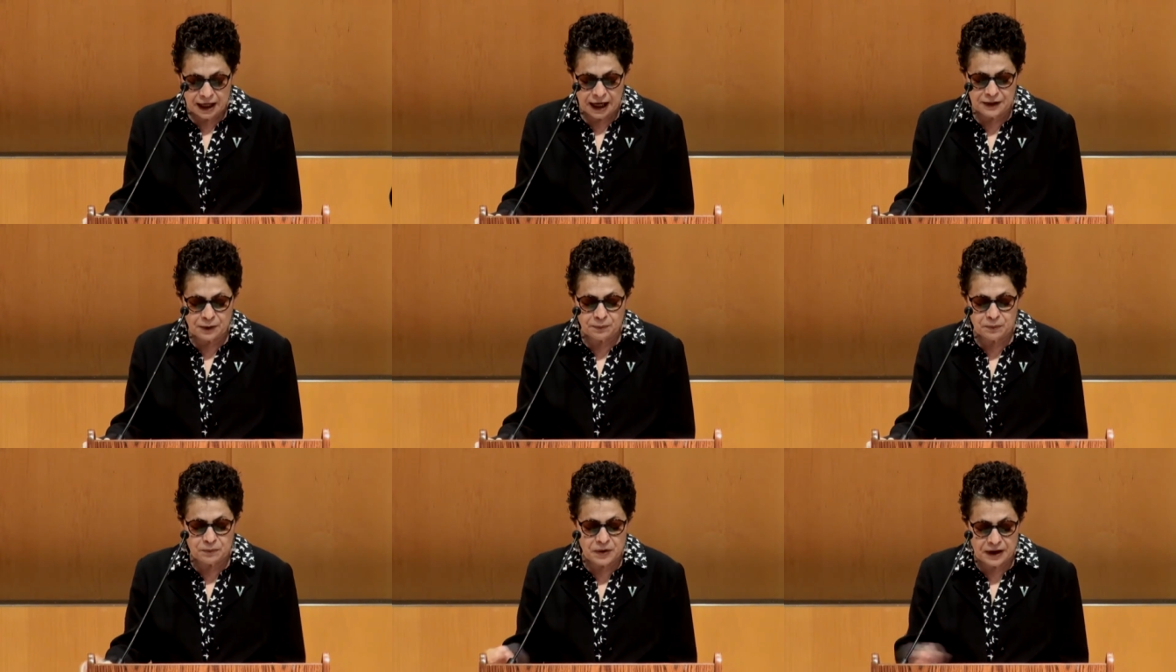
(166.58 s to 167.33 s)
and
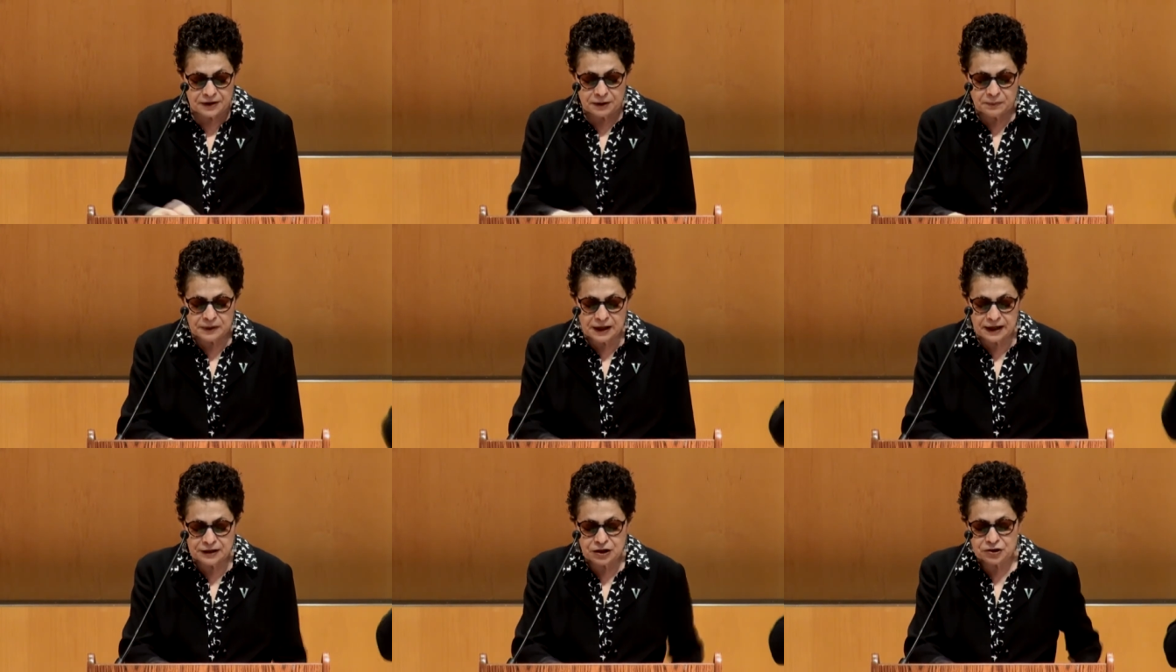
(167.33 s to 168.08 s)
the, and the
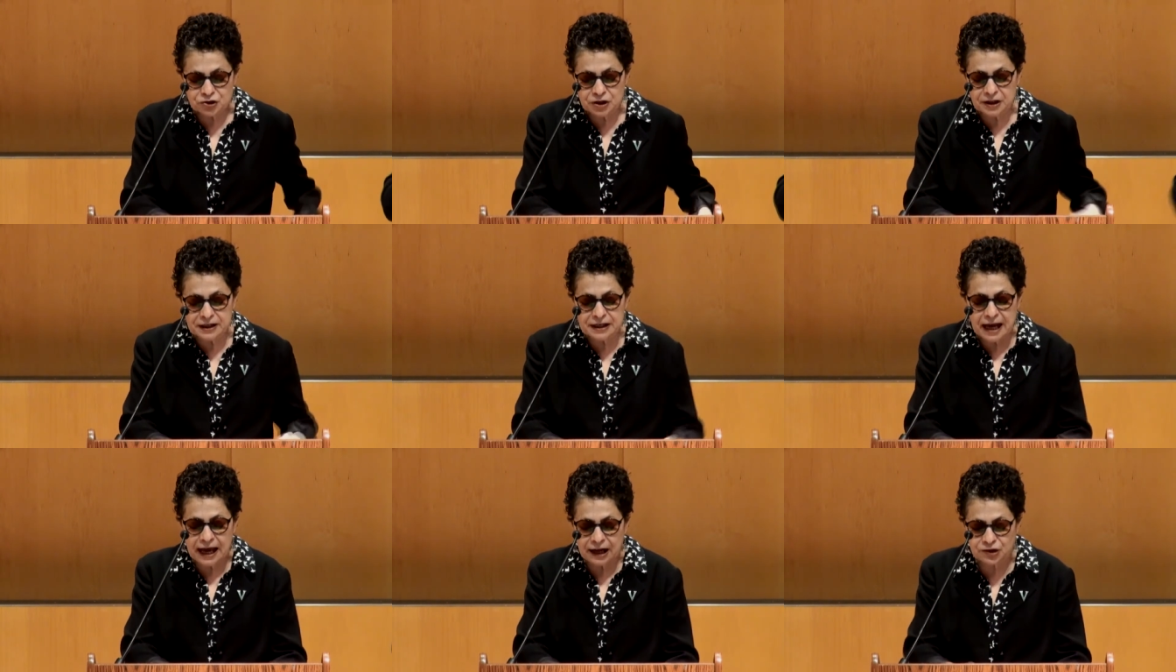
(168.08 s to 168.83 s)

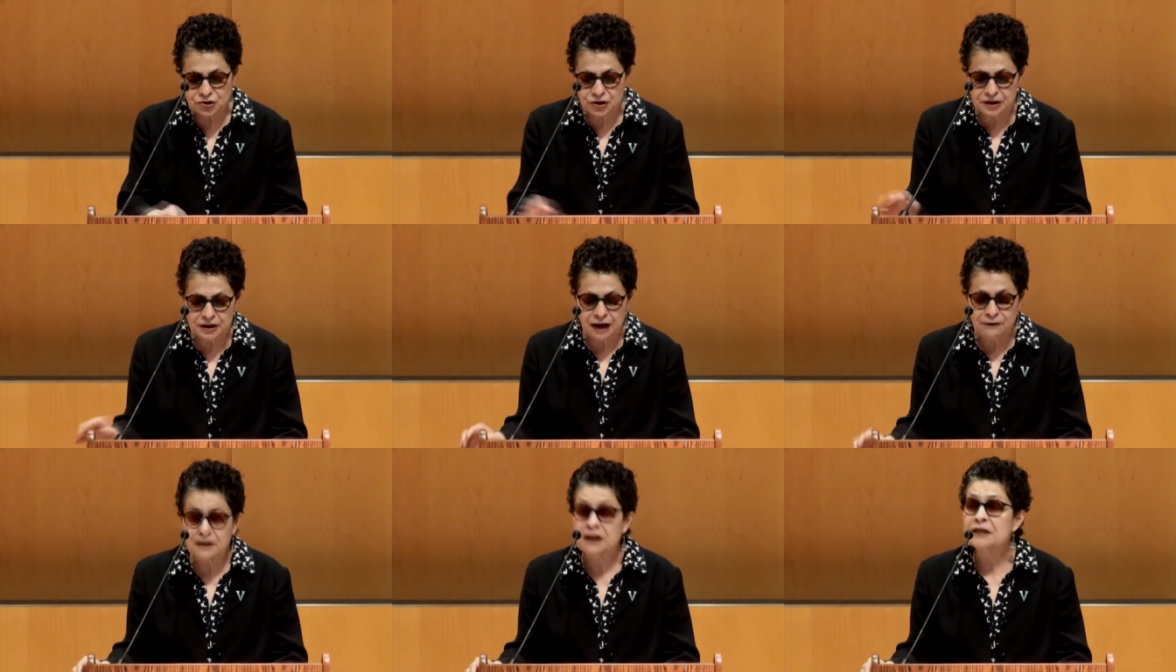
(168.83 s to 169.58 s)
blood-chilling action
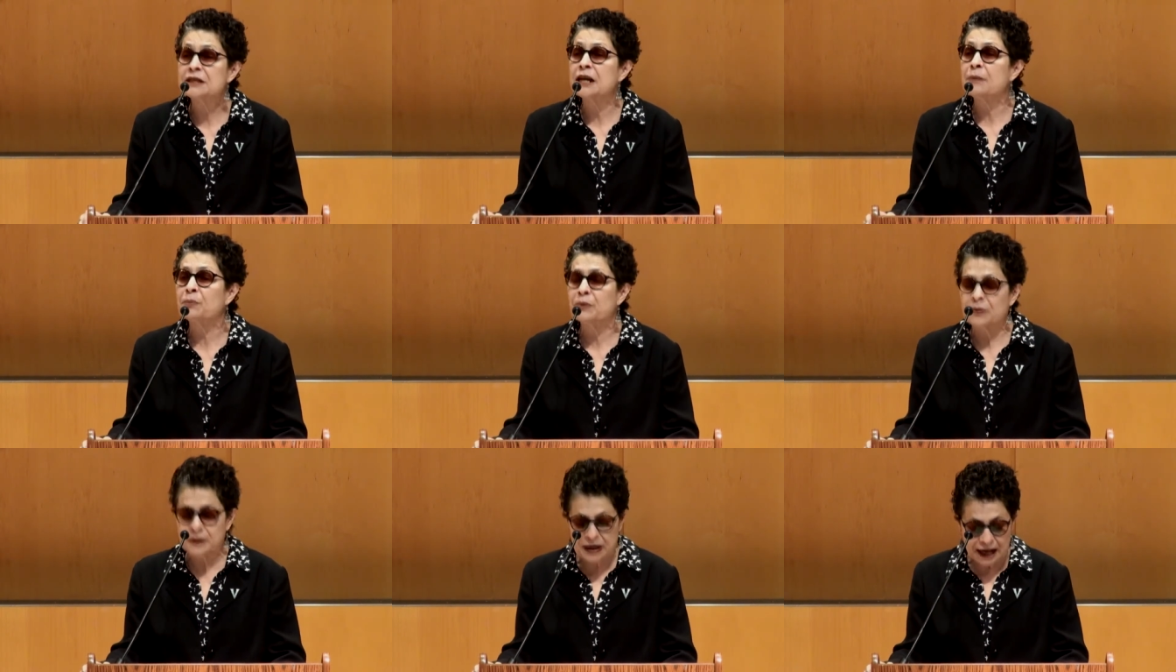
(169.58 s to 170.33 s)
of a
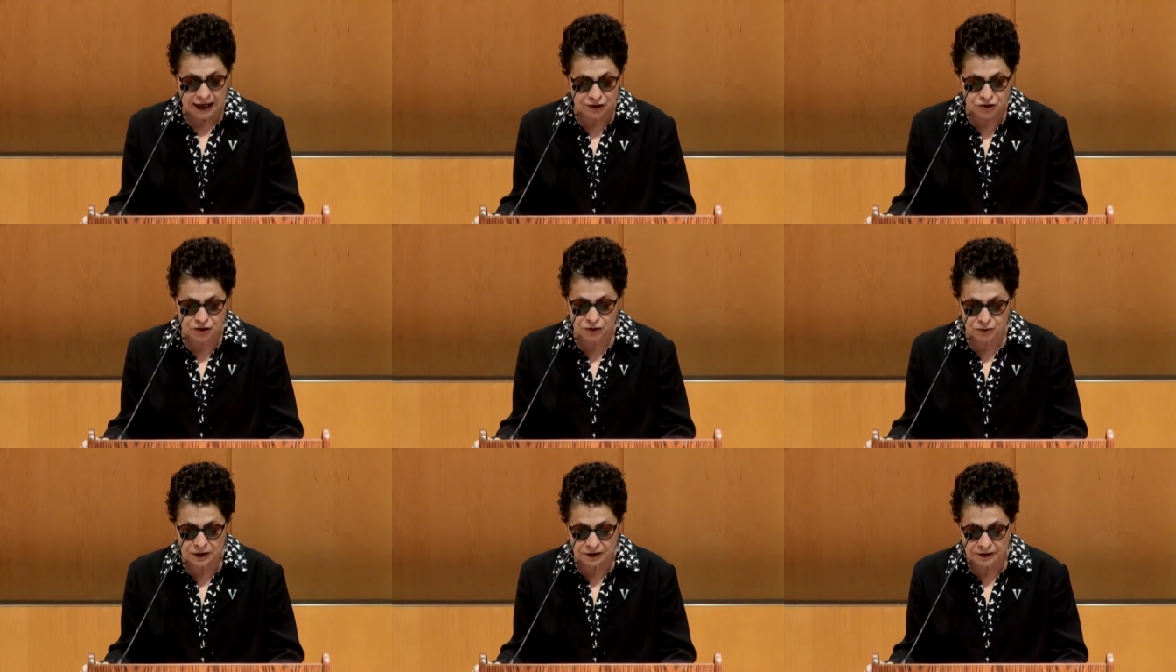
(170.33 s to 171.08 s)
contemporary action
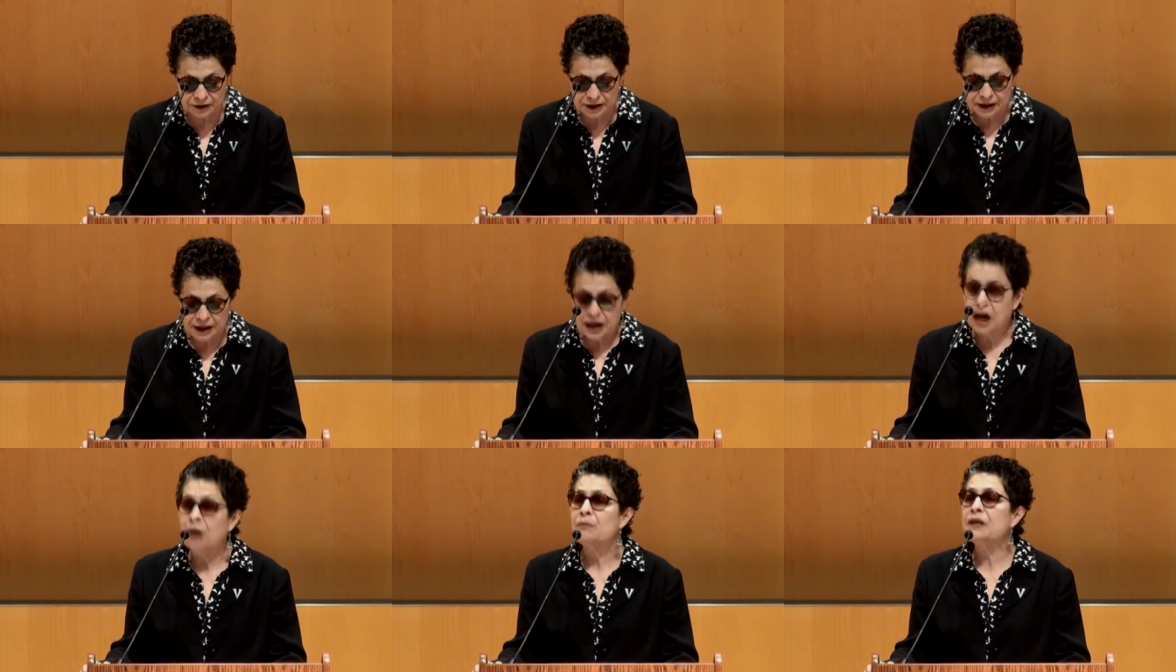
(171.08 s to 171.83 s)
thriller,
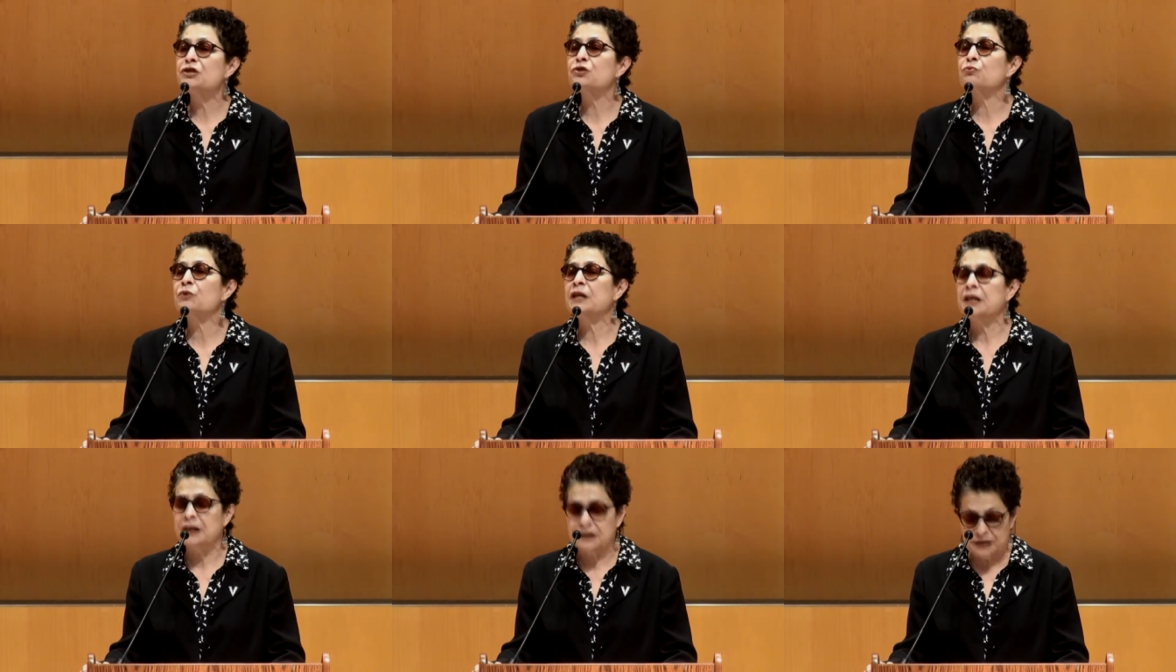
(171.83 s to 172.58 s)
a
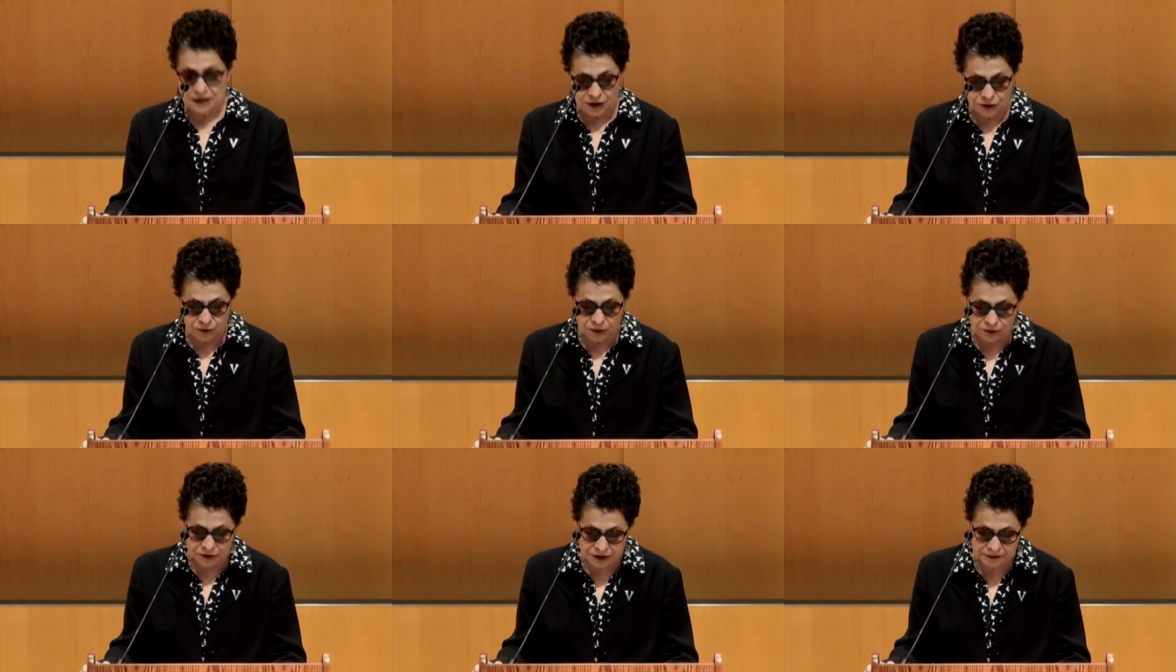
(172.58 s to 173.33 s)
must-read,"
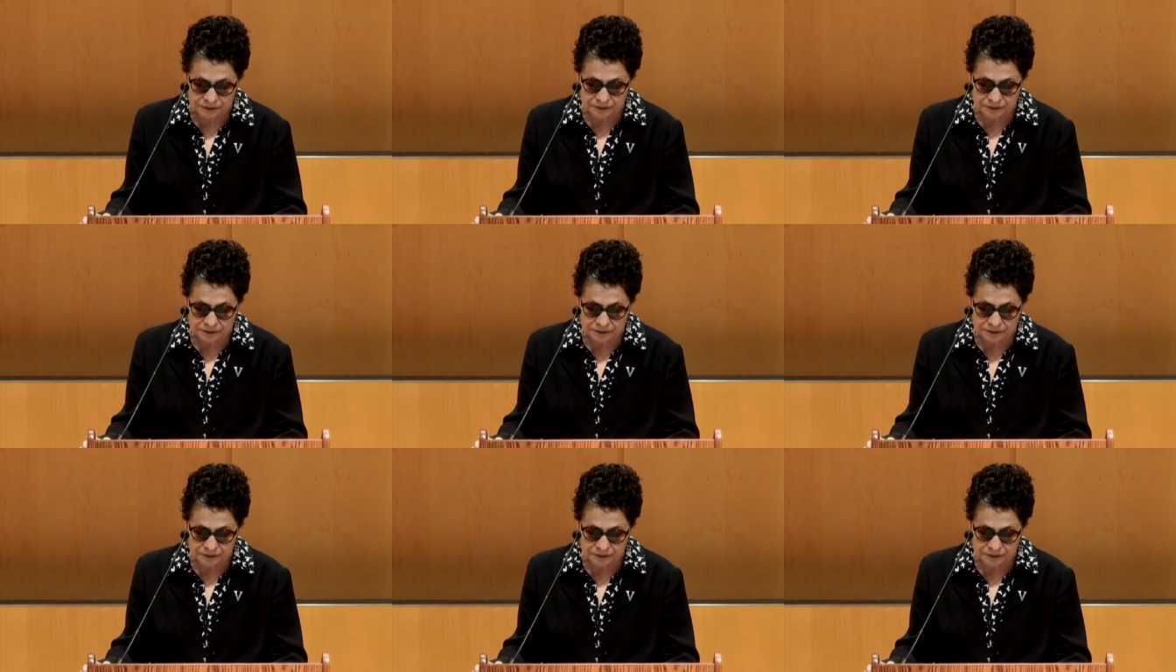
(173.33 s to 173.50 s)
unquote.